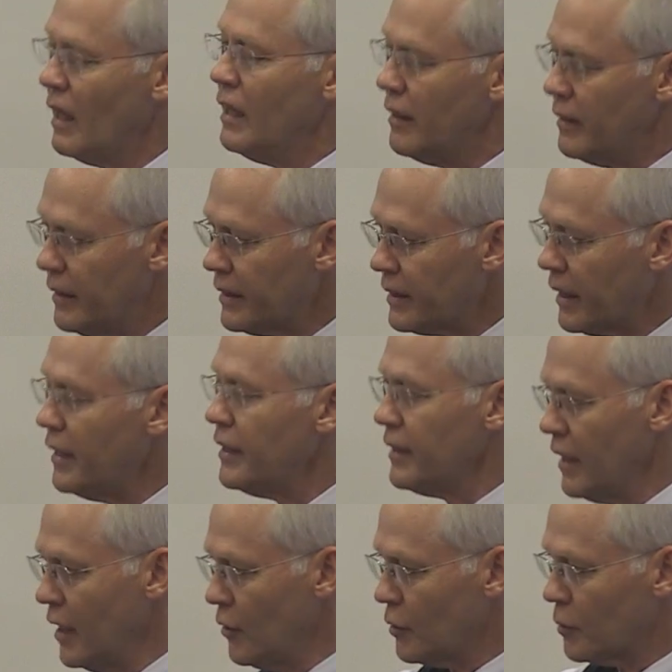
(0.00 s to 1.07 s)
In this case,
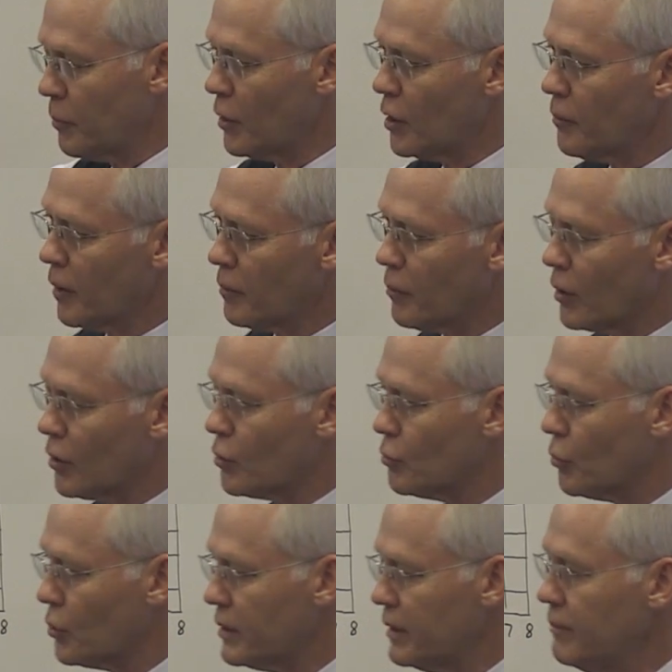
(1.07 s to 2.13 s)
we spoke about bottled
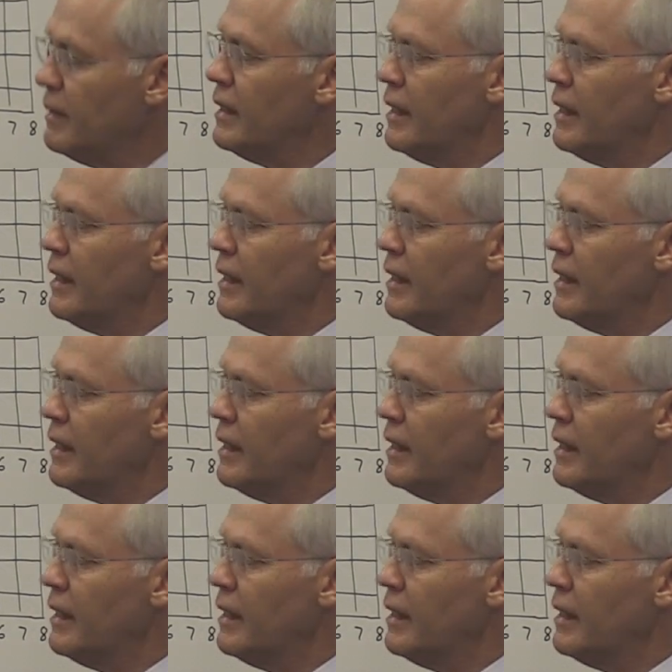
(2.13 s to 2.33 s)
water.